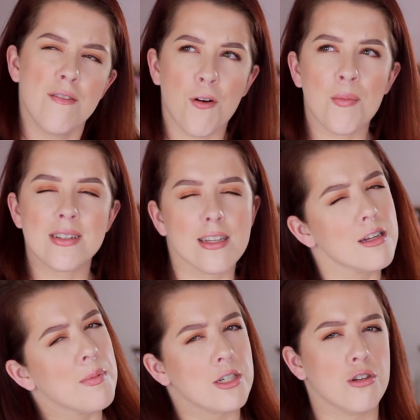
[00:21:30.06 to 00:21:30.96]
formula's a
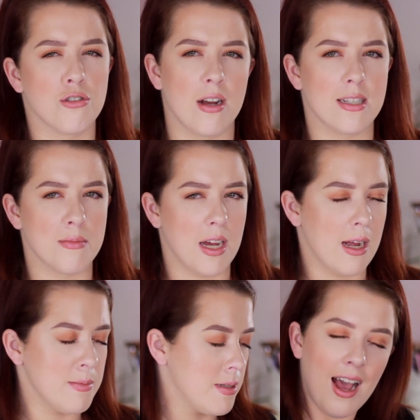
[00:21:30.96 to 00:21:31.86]
little bit too dry
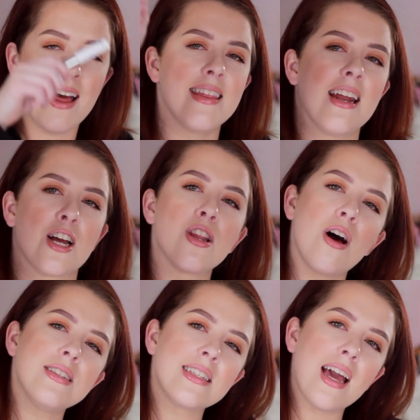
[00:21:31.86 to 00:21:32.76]
sometimes. And then a
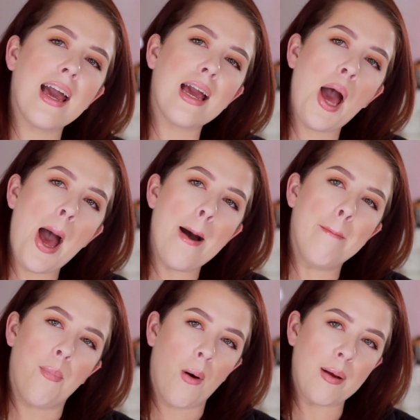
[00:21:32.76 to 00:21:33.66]
Glossier
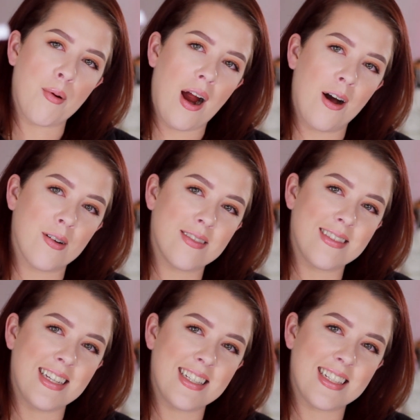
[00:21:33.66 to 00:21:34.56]
Boy Brow.
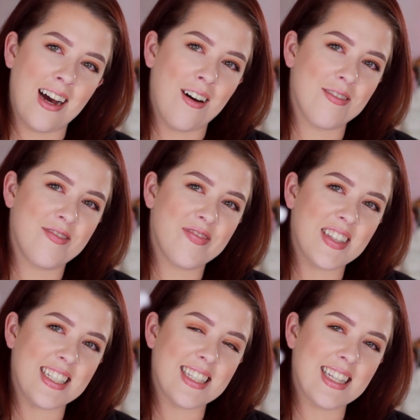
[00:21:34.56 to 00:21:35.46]
This stuff,
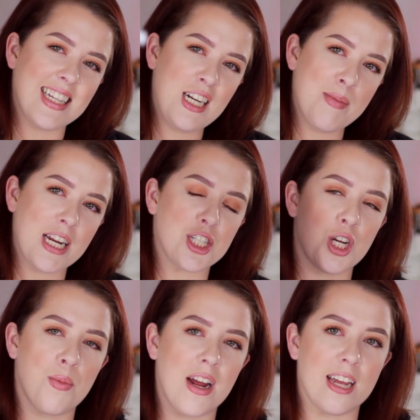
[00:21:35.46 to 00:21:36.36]
this little bitty
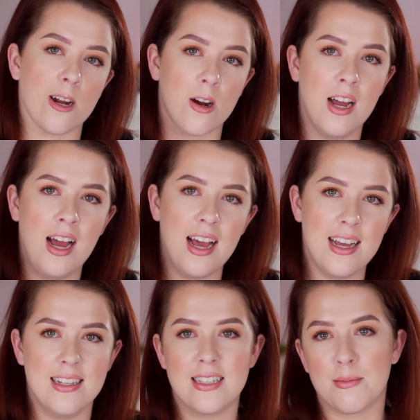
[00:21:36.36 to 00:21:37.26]
tube right here
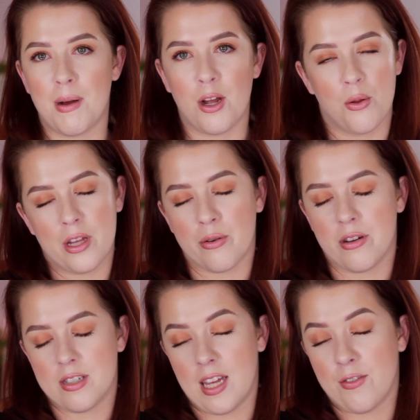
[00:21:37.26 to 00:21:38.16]
is my holy
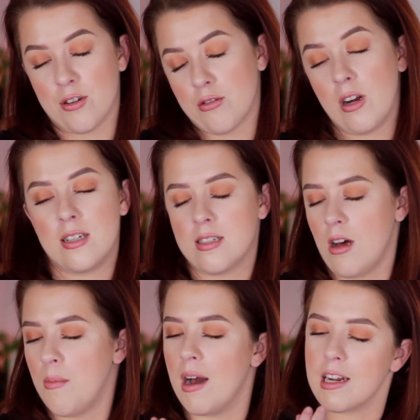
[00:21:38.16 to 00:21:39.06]
grail savior, grace
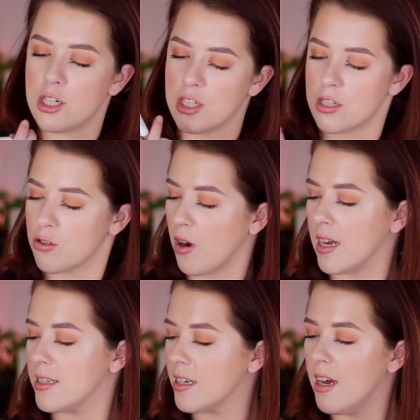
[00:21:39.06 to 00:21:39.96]
almighty Jesus
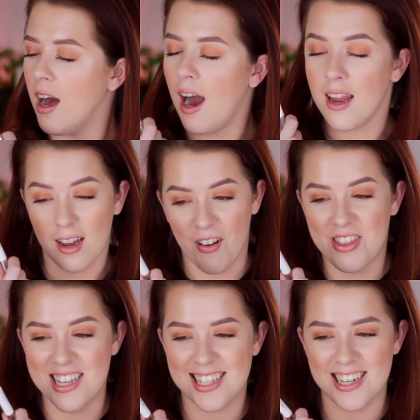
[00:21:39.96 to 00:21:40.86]
Christ. I
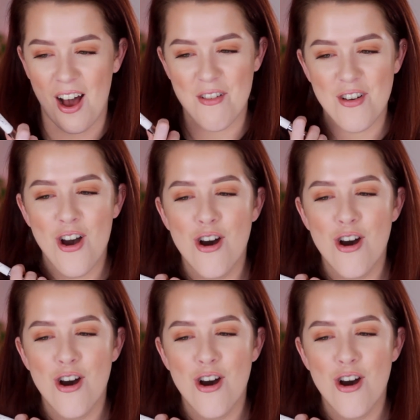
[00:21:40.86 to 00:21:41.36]
love this stuff